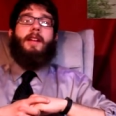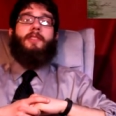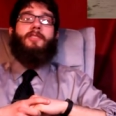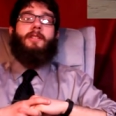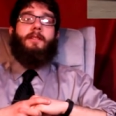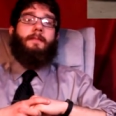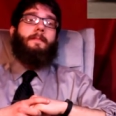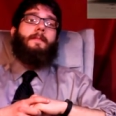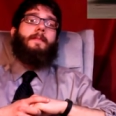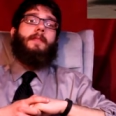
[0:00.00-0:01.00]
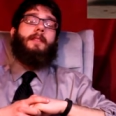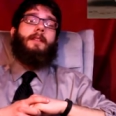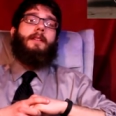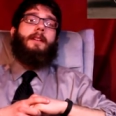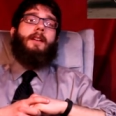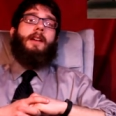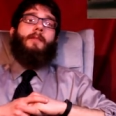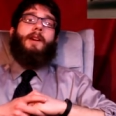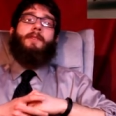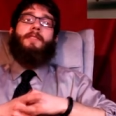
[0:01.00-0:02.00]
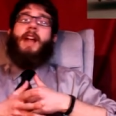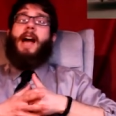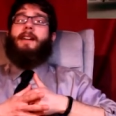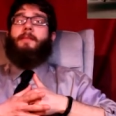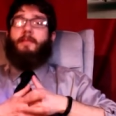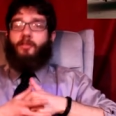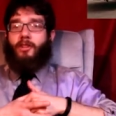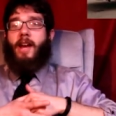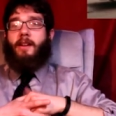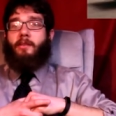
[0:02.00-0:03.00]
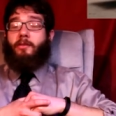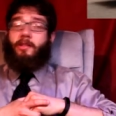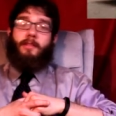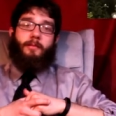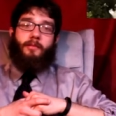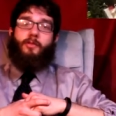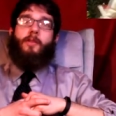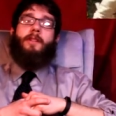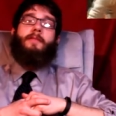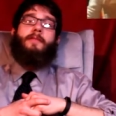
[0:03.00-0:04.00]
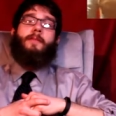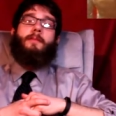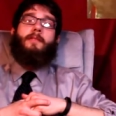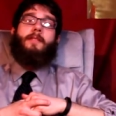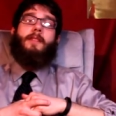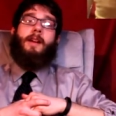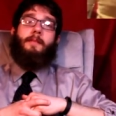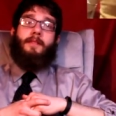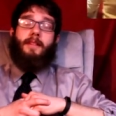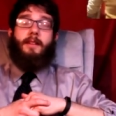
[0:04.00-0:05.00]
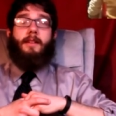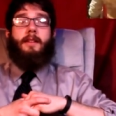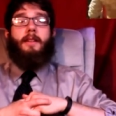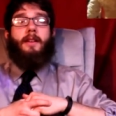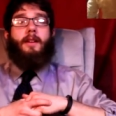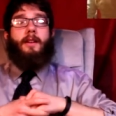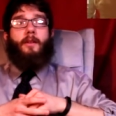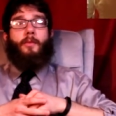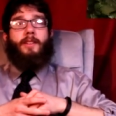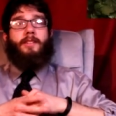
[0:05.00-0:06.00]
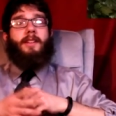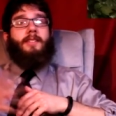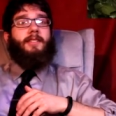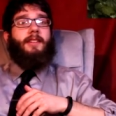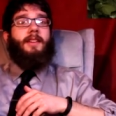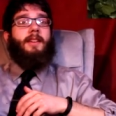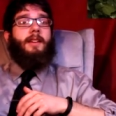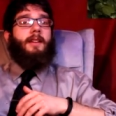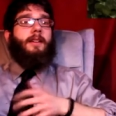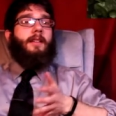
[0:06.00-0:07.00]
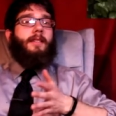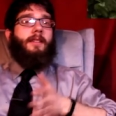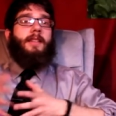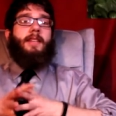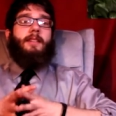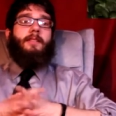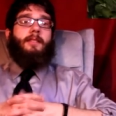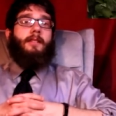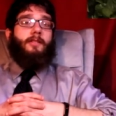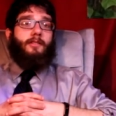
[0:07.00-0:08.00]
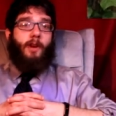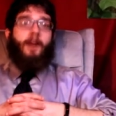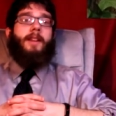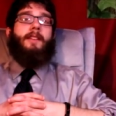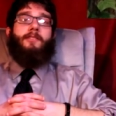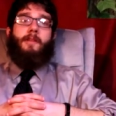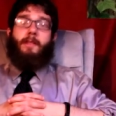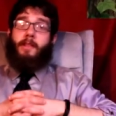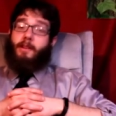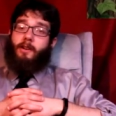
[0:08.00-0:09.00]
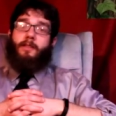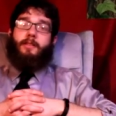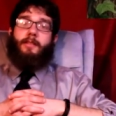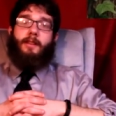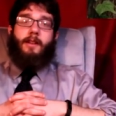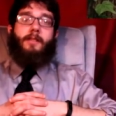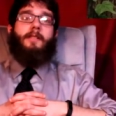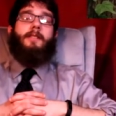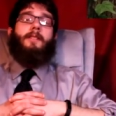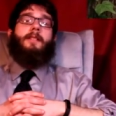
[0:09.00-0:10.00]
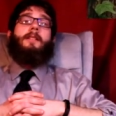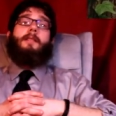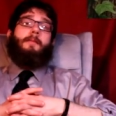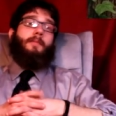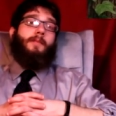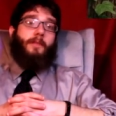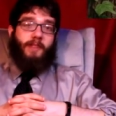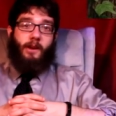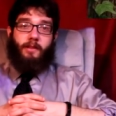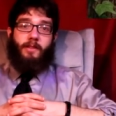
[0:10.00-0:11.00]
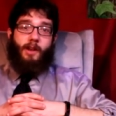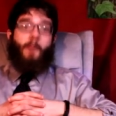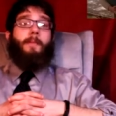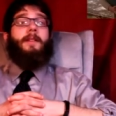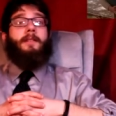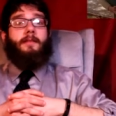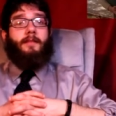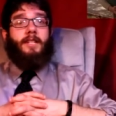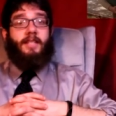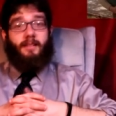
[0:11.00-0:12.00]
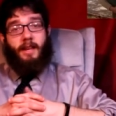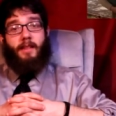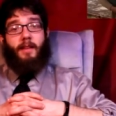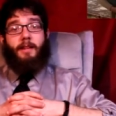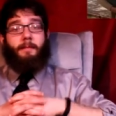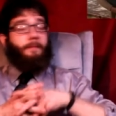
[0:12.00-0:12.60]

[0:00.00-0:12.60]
tension. Rather than hide him in the shadows, as the majority of films of the time did, we instead see that he is stalking Jamie Lee Curtis's character pretty much out in the open, in the daylight.